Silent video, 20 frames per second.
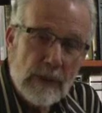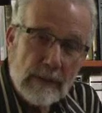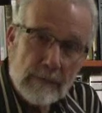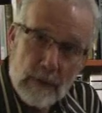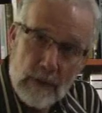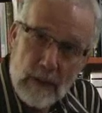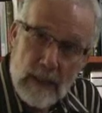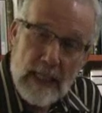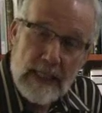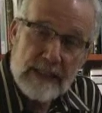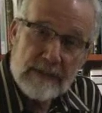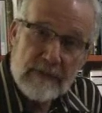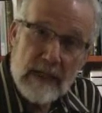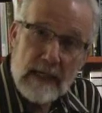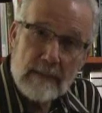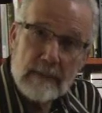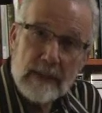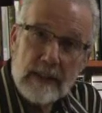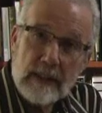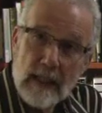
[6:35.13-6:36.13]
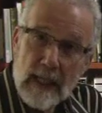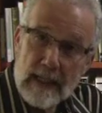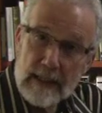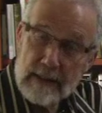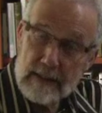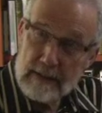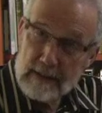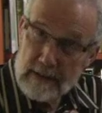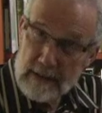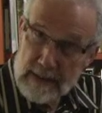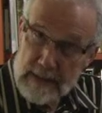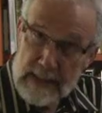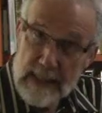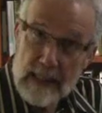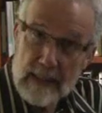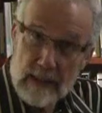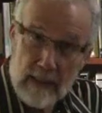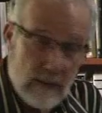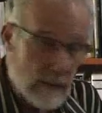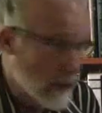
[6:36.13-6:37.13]
an upper class family, like
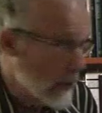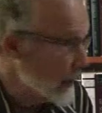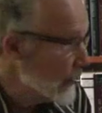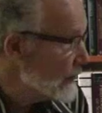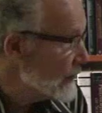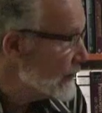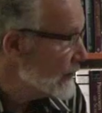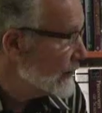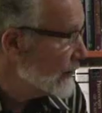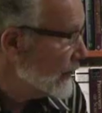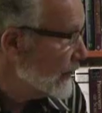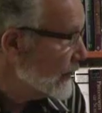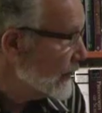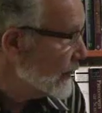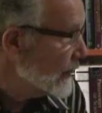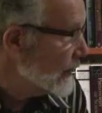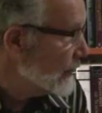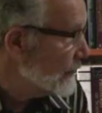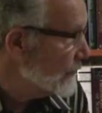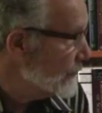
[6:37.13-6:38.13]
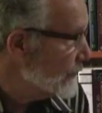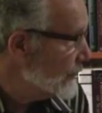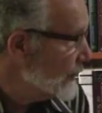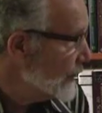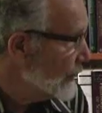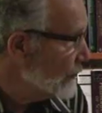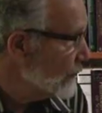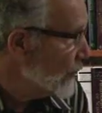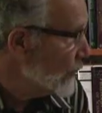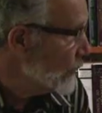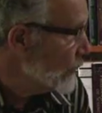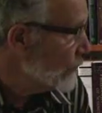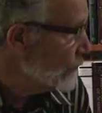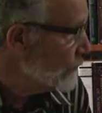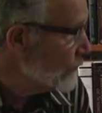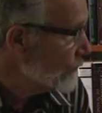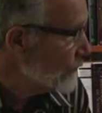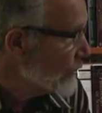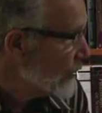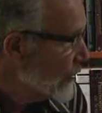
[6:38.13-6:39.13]
Seneca was in
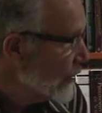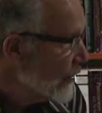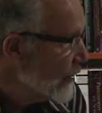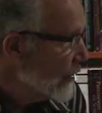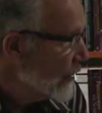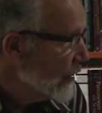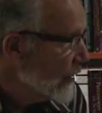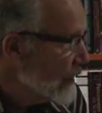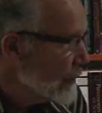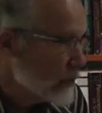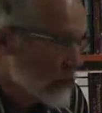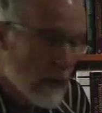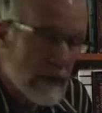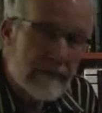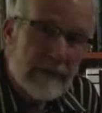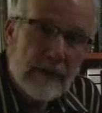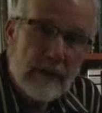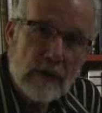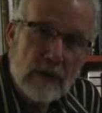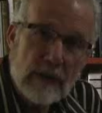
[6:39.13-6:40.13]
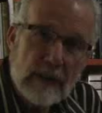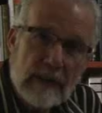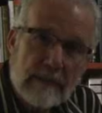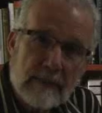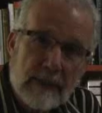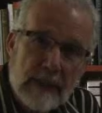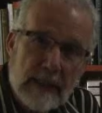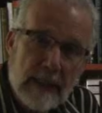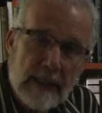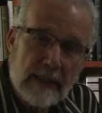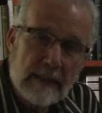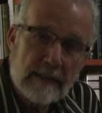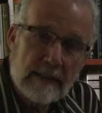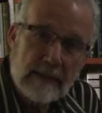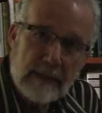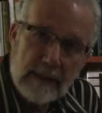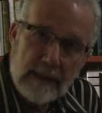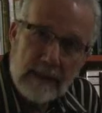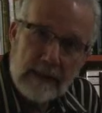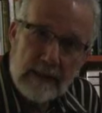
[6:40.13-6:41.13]
Rome he was orphaned early, but
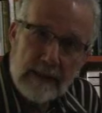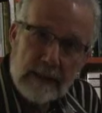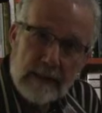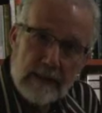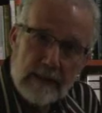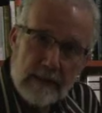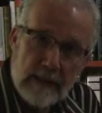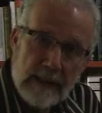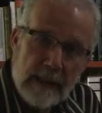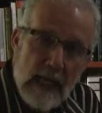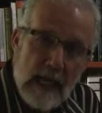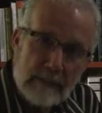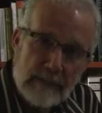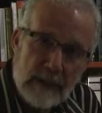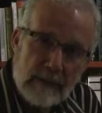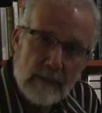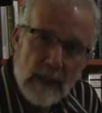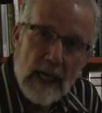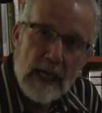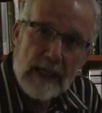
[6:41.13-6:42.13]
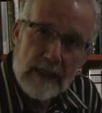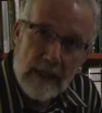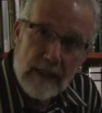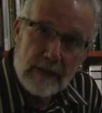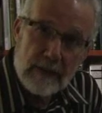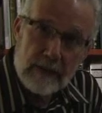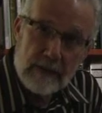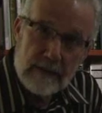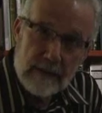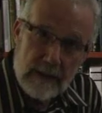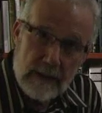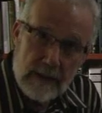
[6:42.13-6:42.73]
then uh, adopted by another